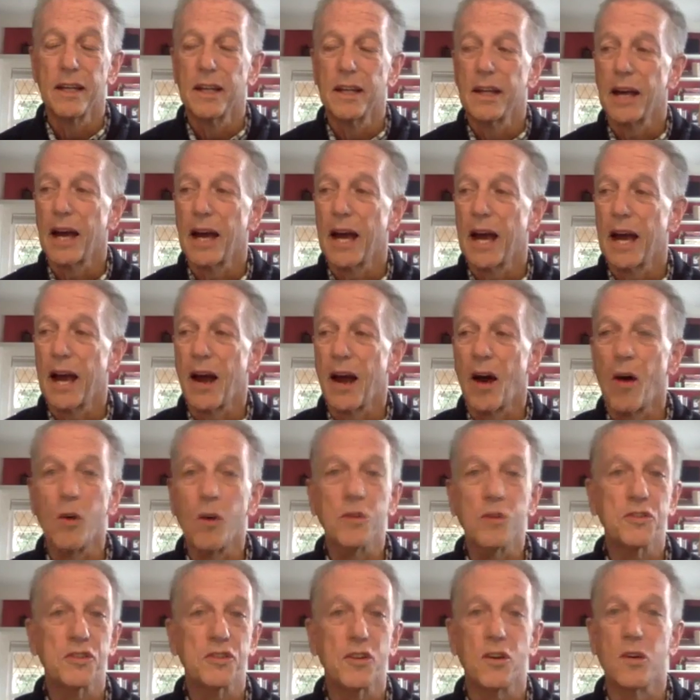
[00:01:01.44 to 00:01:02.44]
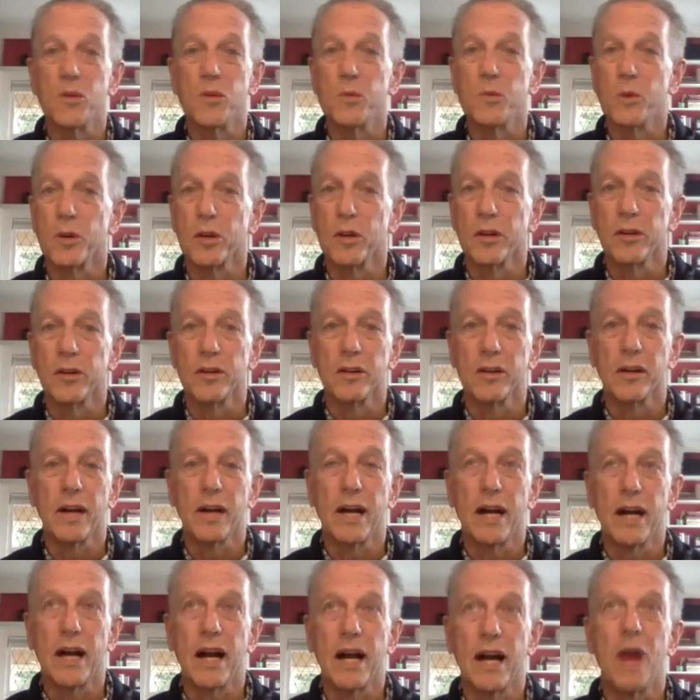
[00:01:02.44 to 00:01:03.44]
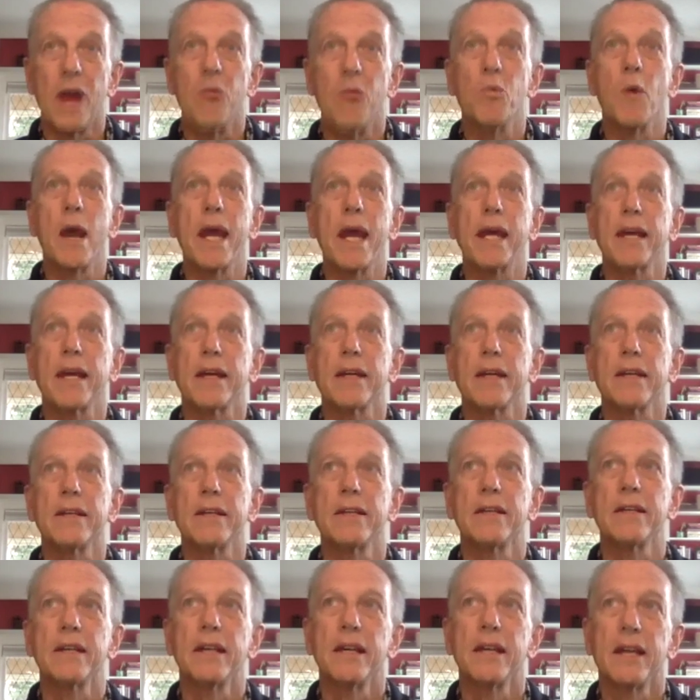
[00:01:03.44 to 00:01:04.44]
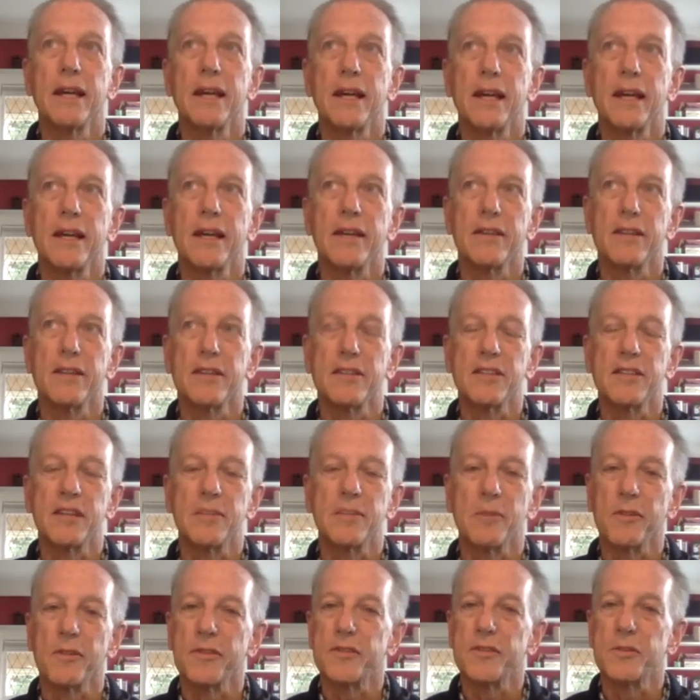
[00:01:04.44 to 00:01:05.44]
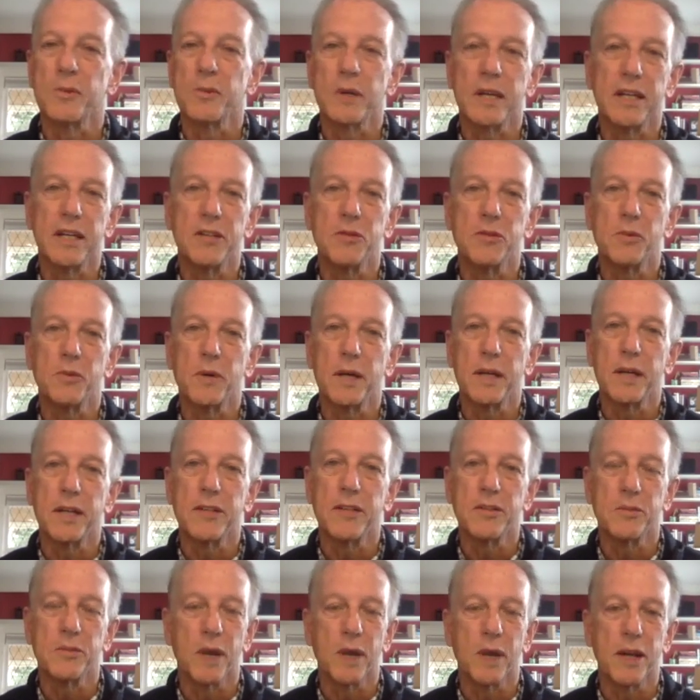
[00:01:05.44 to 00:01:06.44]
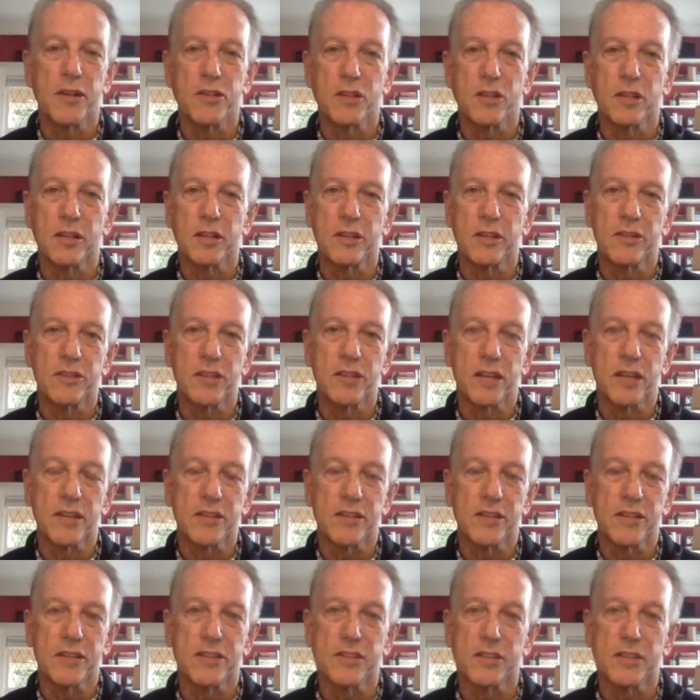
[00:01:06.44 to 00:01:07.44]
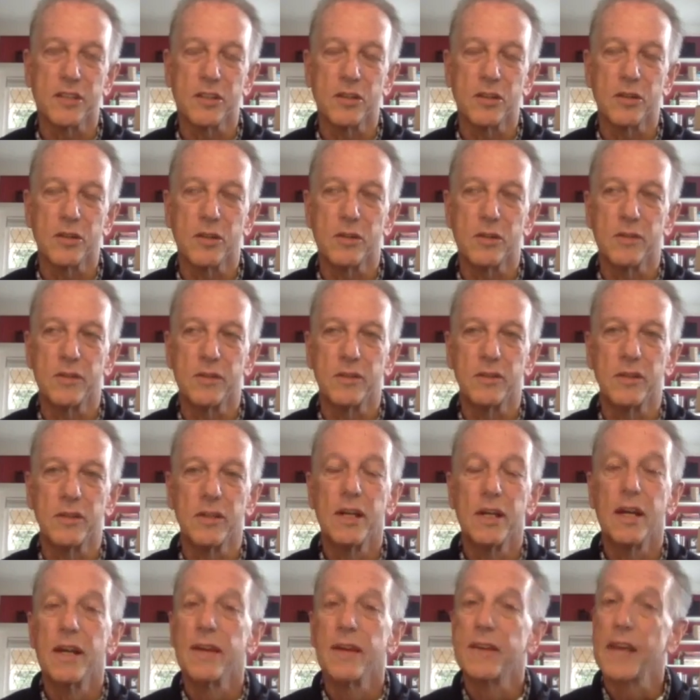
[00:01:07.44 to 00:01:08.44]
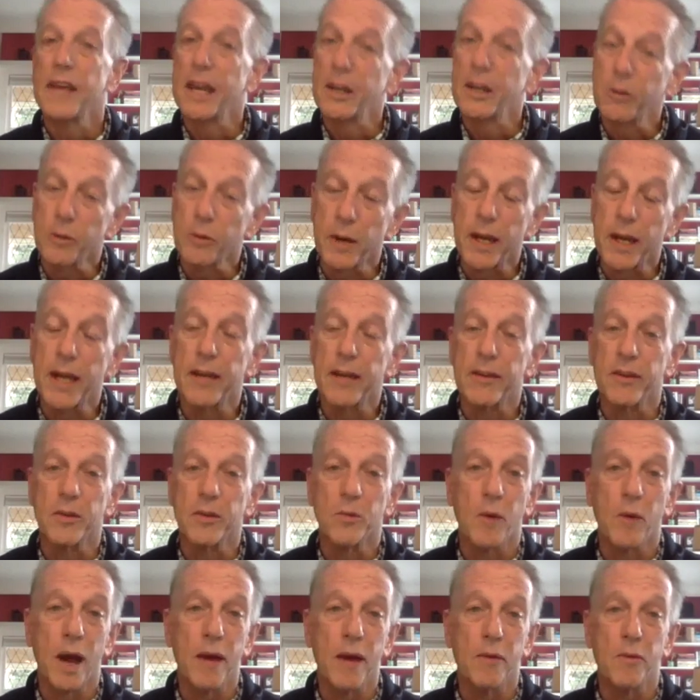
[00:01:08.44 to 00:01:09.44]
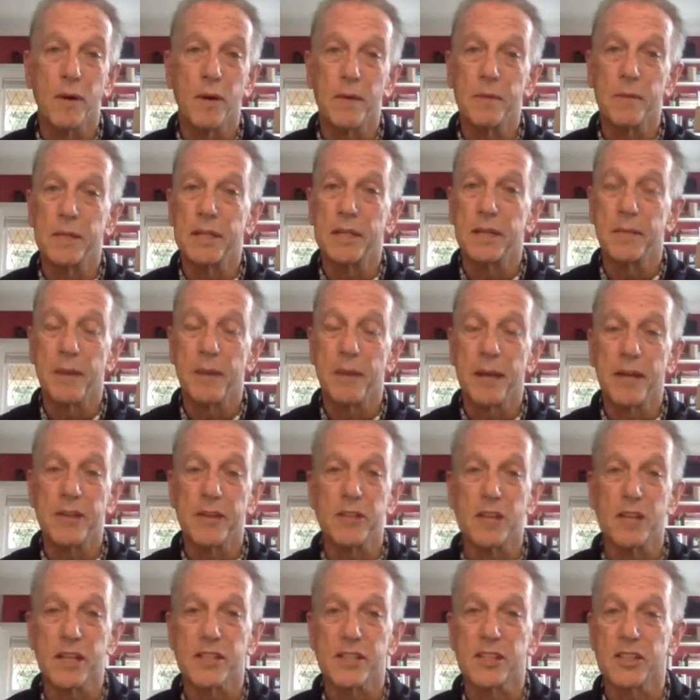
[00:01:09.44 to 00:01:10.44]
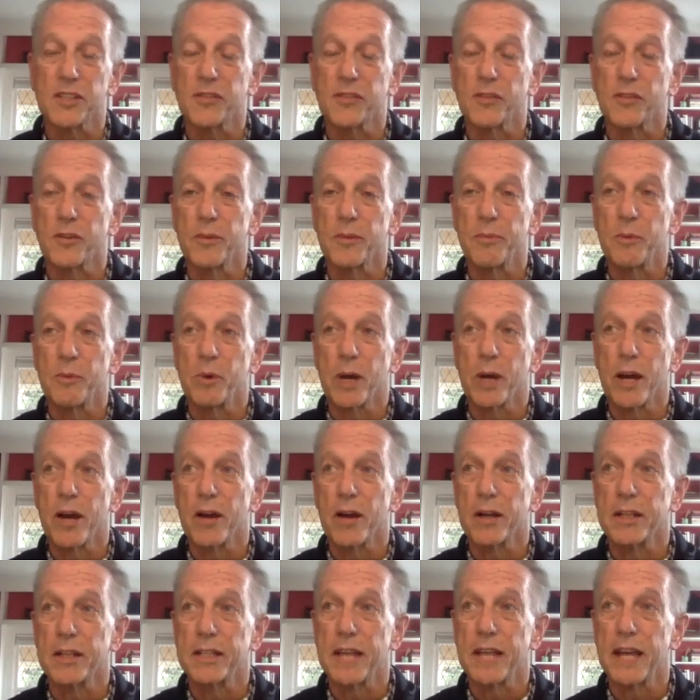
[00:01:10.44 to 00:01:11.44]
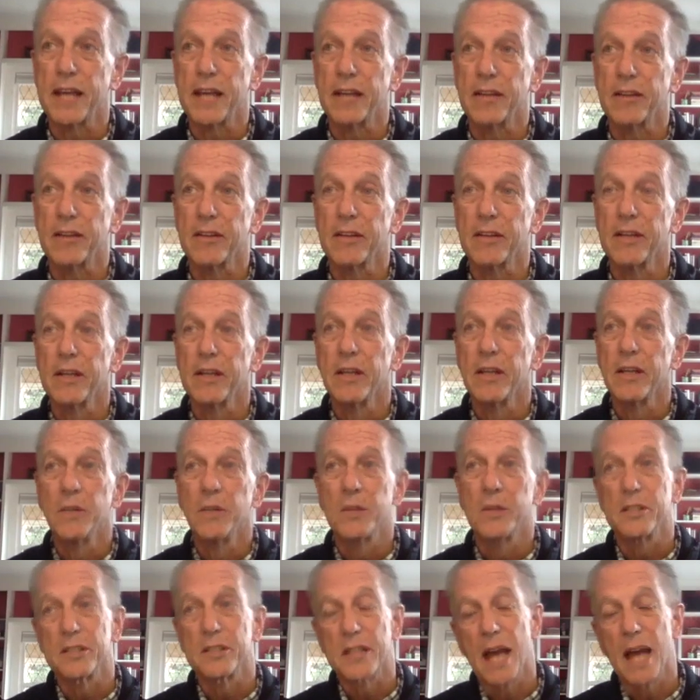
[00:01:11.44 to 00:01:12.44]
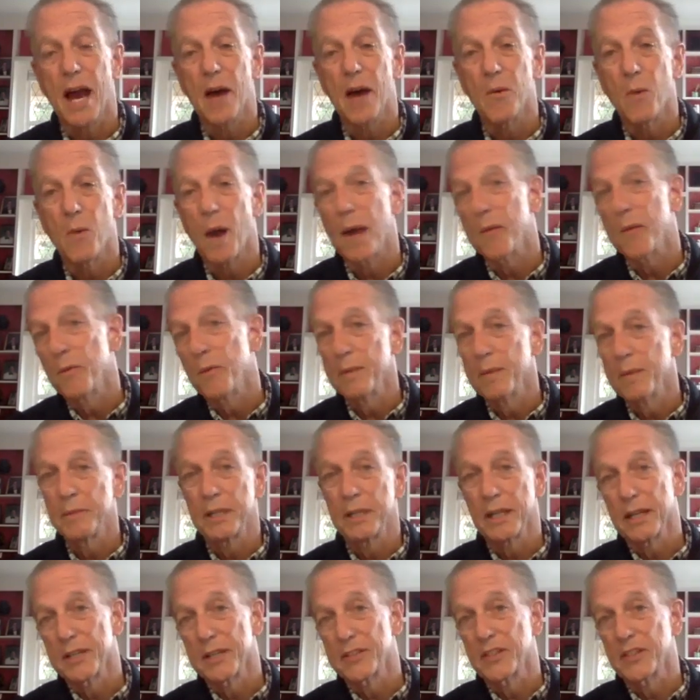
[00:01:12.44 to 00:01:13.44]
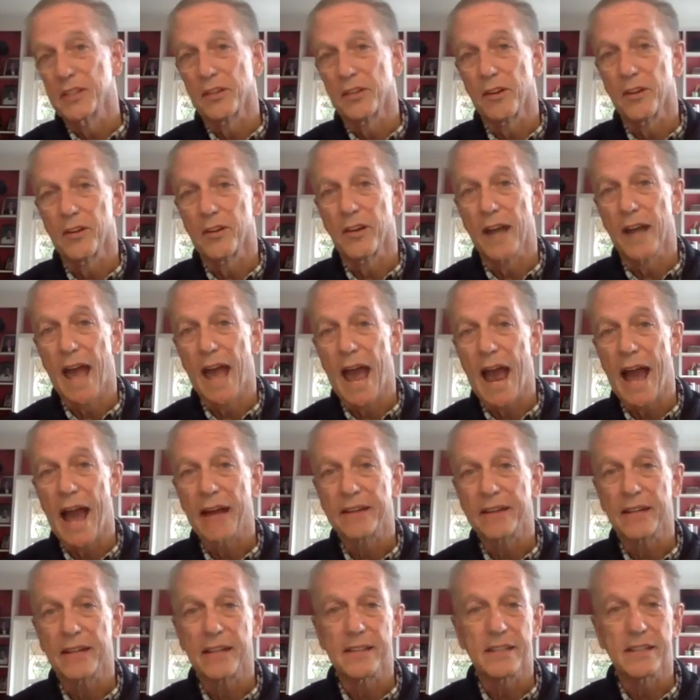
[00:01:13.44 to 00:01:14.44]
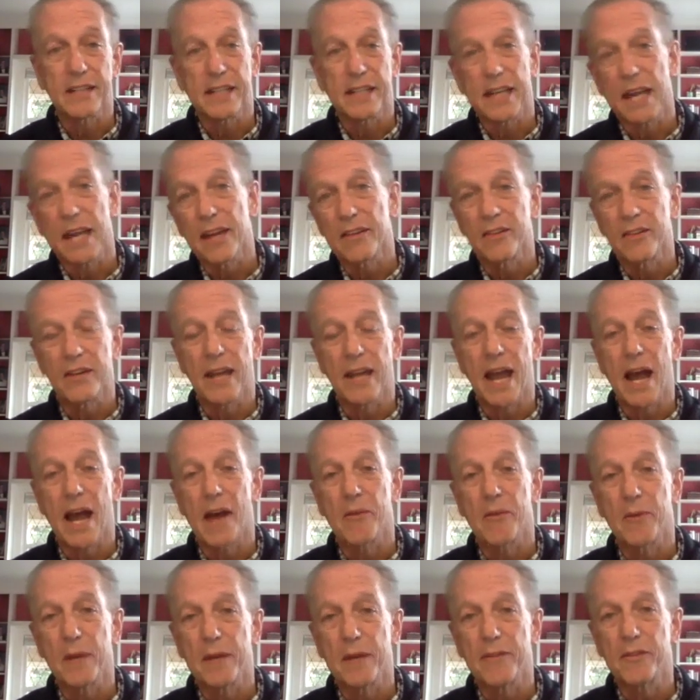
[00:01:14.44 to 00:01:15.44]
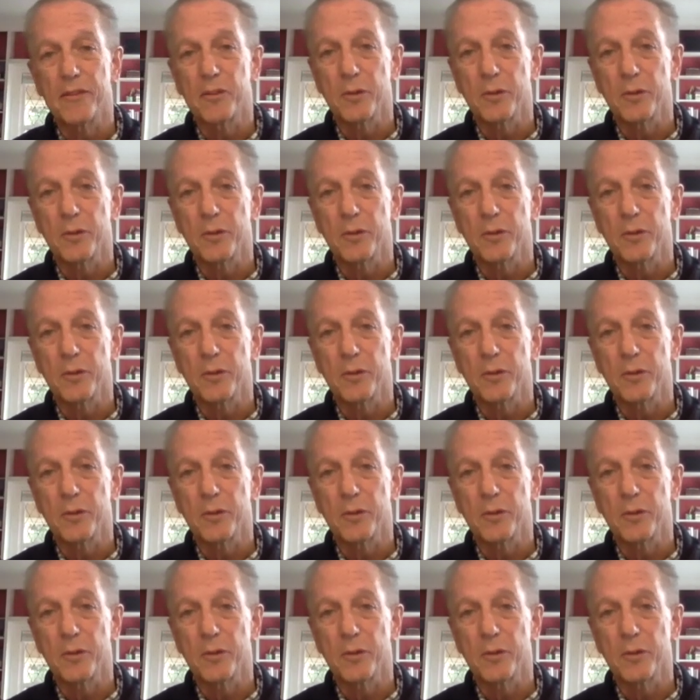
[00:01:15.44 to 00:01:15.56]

also were awakened in the summer of 2020 to racial injustice in Louisville. They created the White Women Demand Justice for Breonna Taylor, which is now White Women Listen, Learn, Act. And together now we've